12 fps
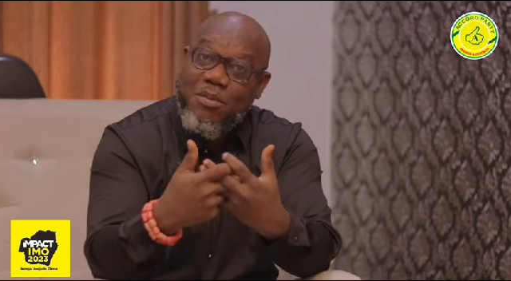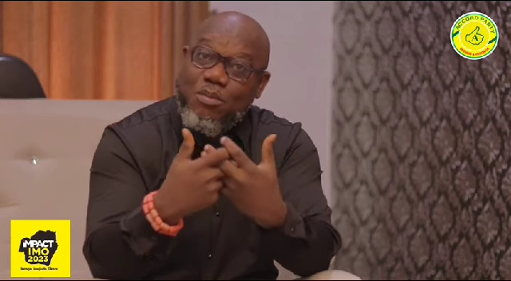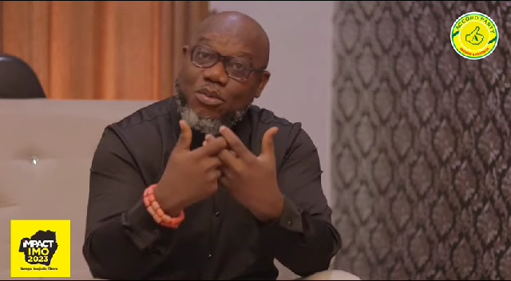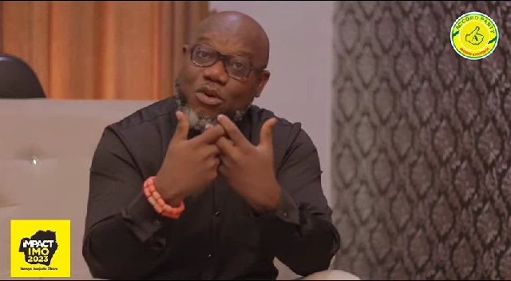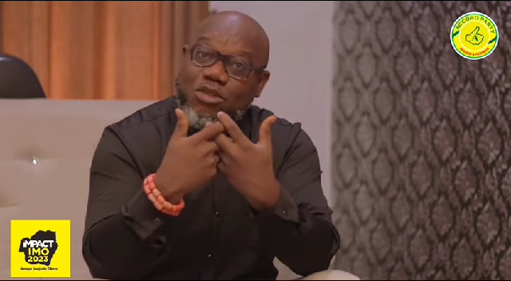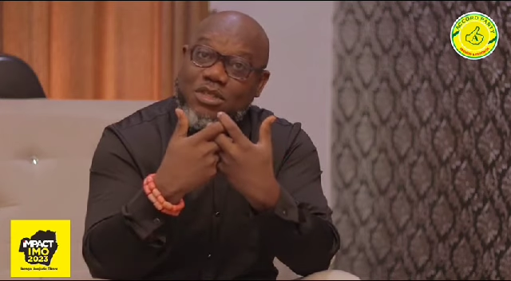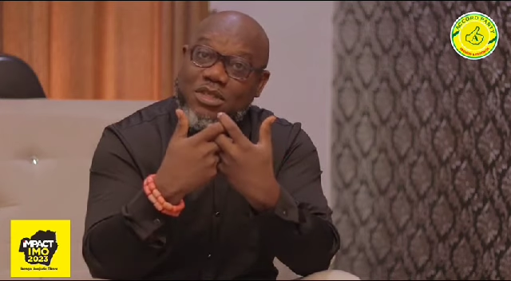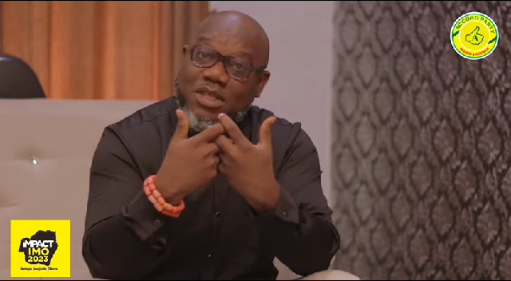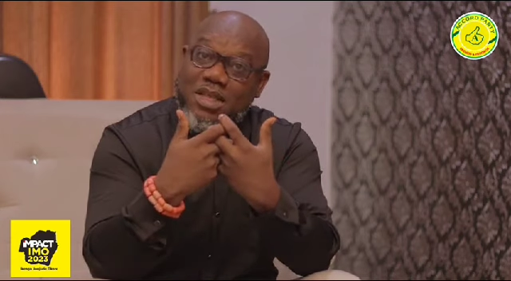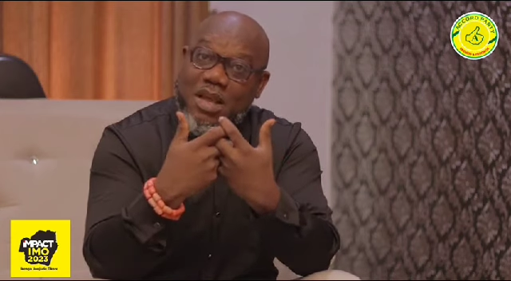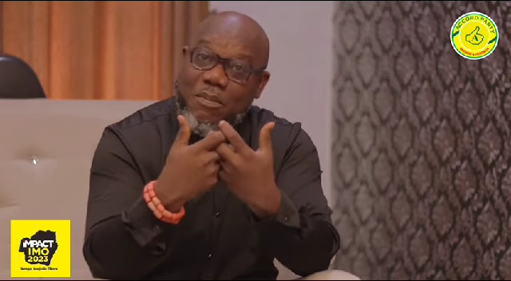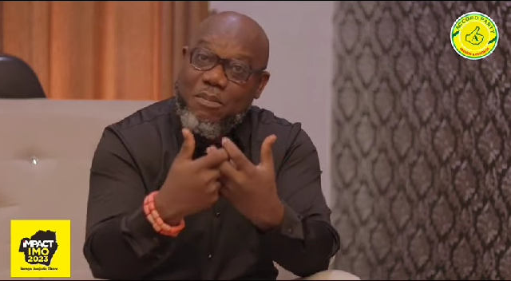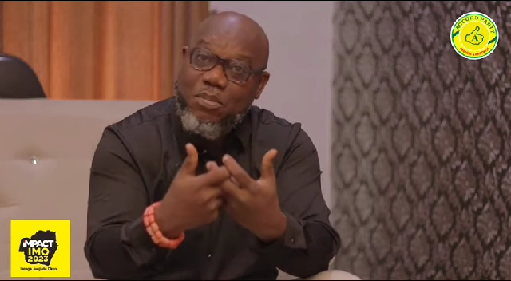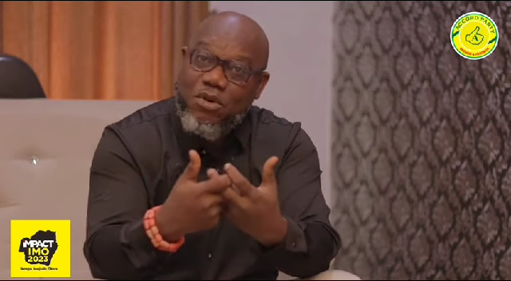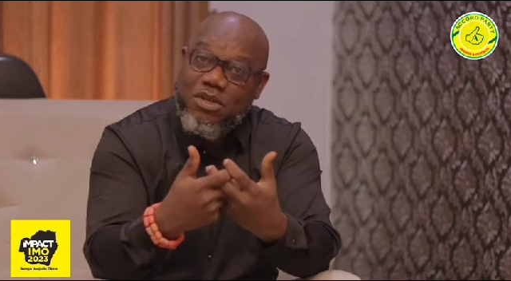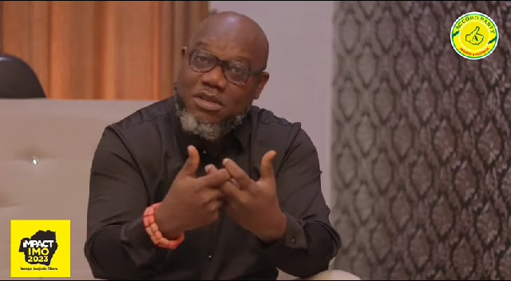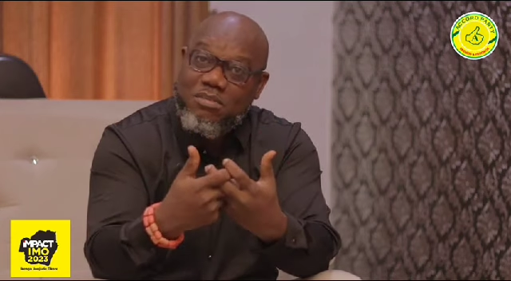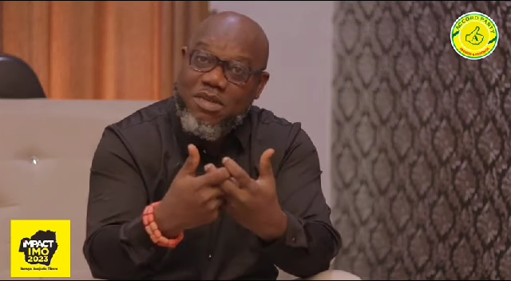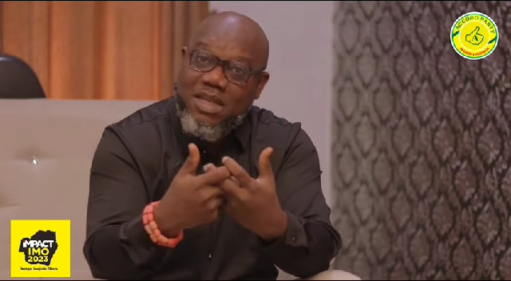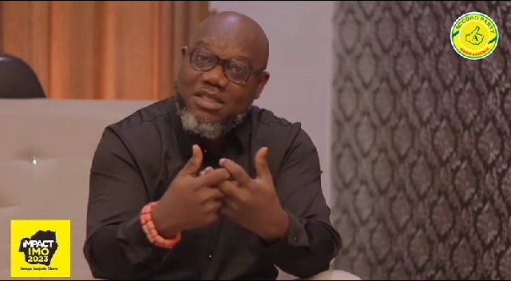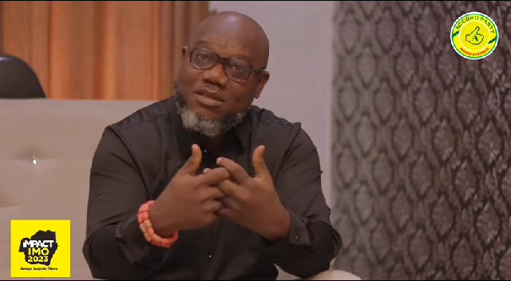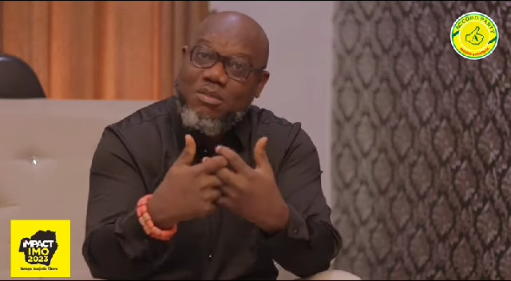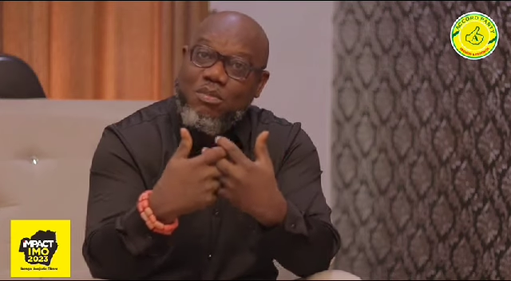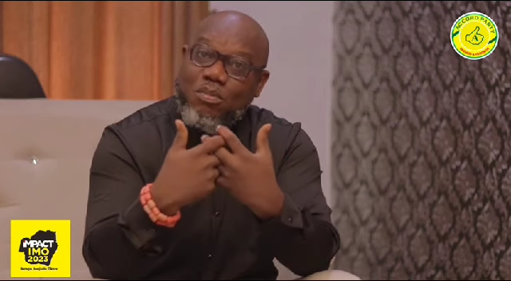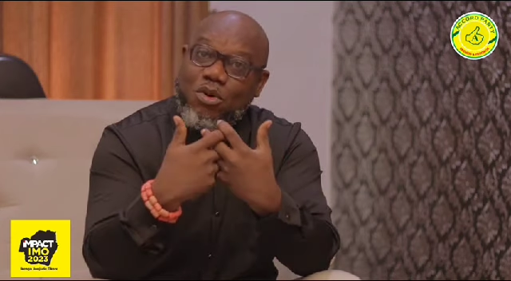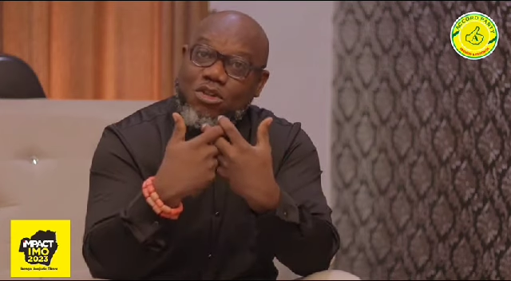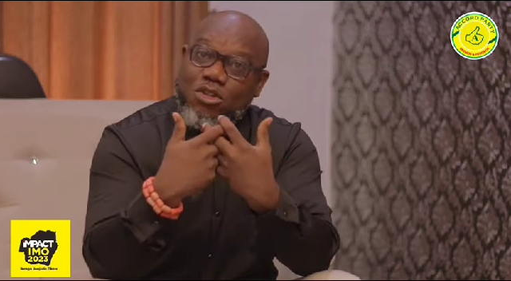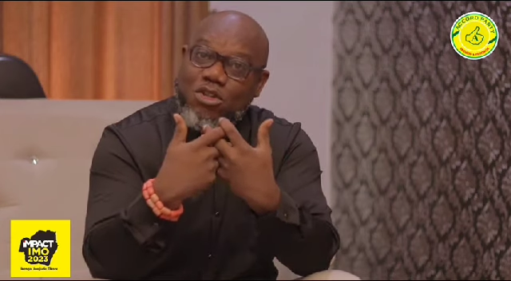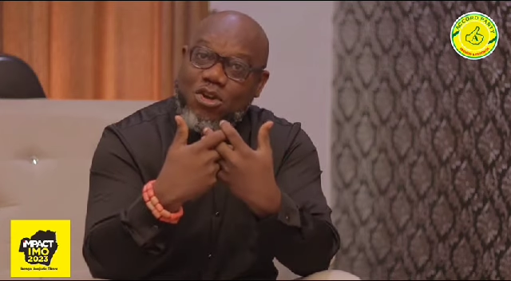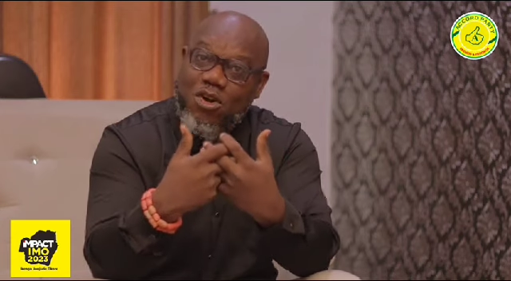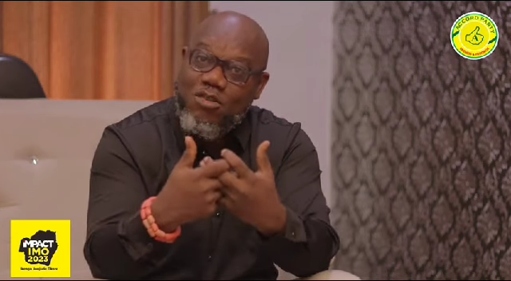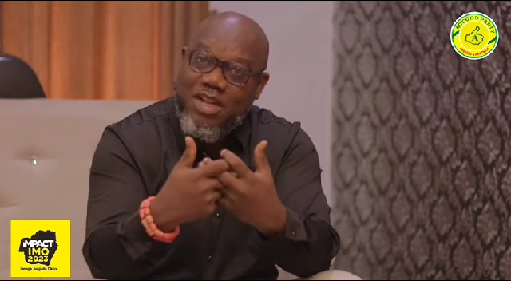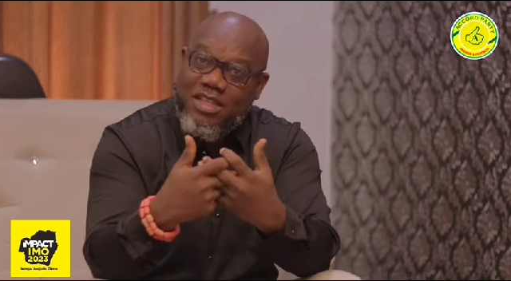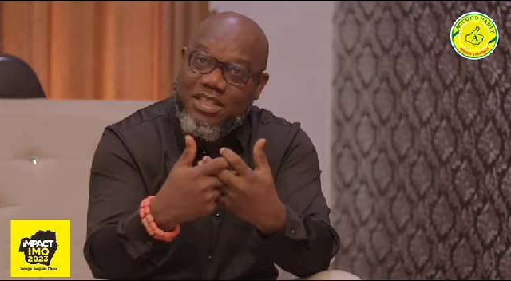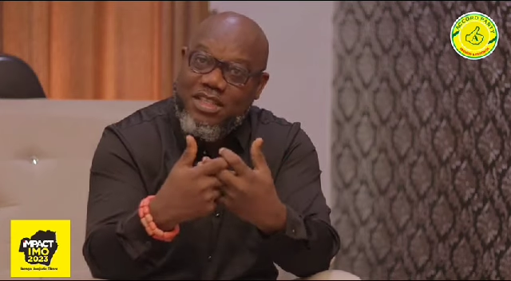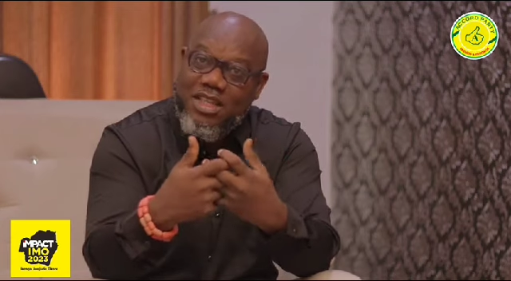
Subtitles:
brought emboldenment, brought courage,